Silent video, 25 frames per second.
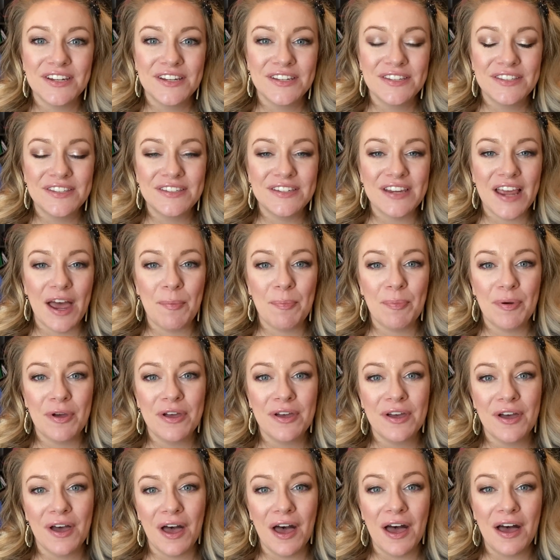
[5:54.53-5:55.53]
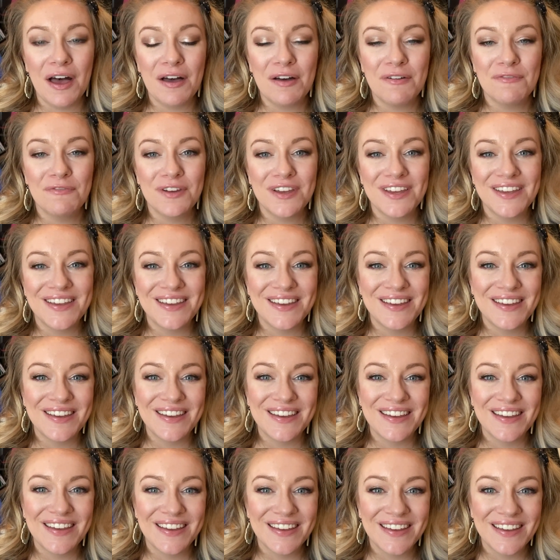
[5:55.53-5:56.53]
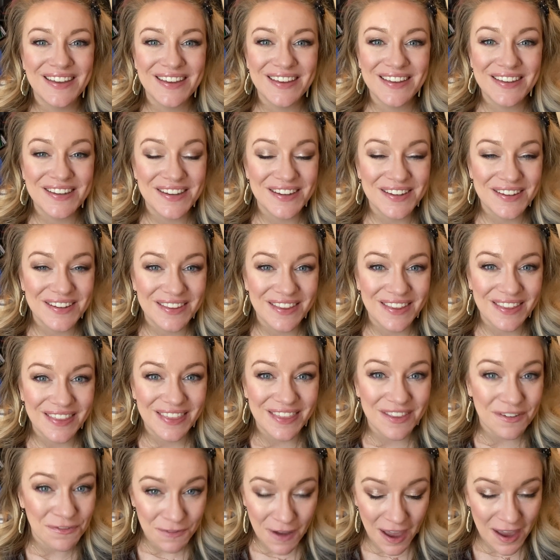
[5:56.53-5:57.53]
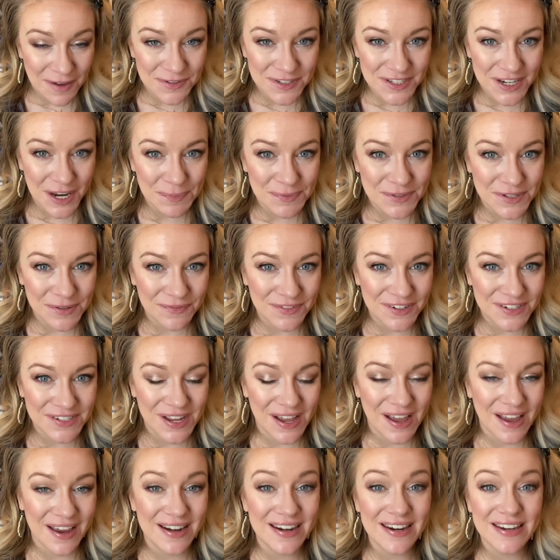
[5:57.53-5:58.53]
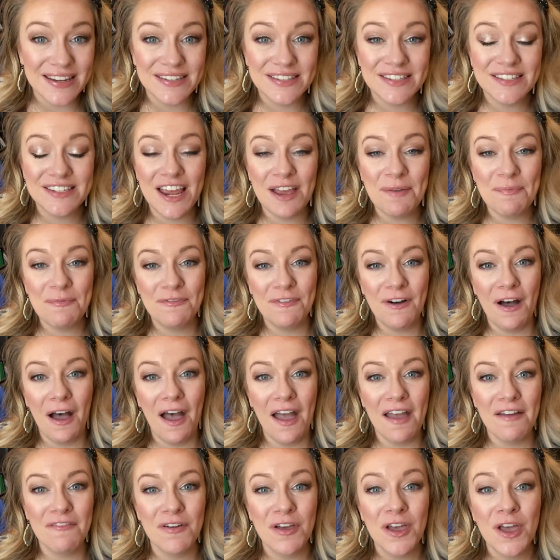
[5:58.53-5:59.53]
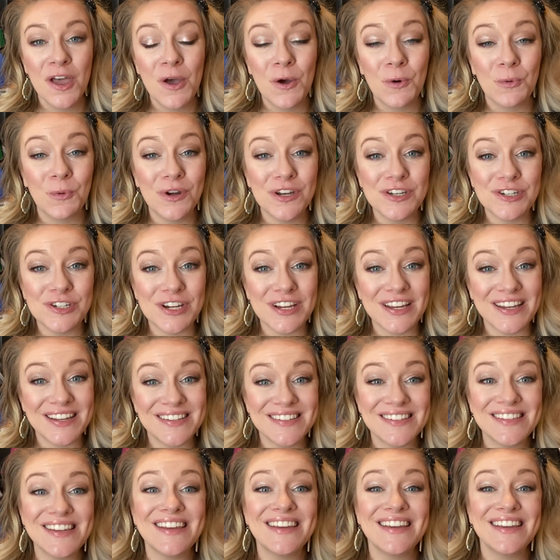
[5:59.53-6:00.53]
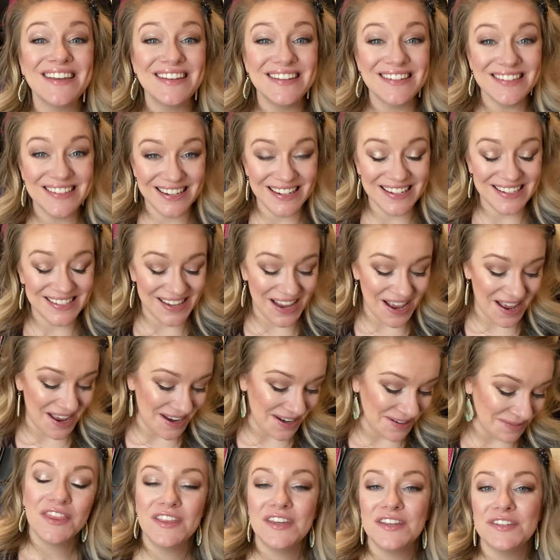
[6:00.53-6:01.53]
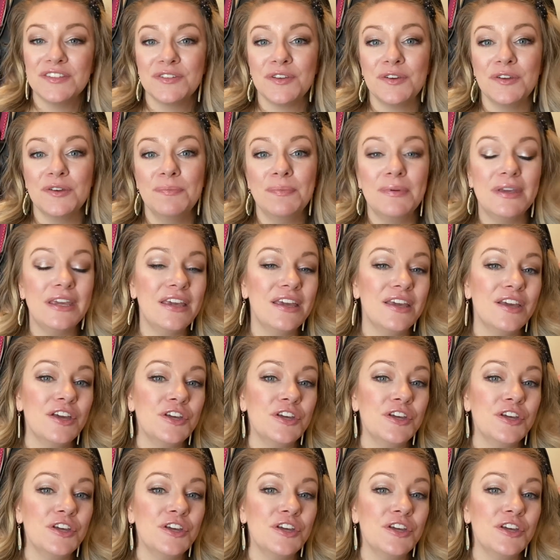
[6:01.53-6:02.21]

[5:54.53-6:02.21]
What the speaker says: step of the 5 steps of design is step 5, which is design. This could be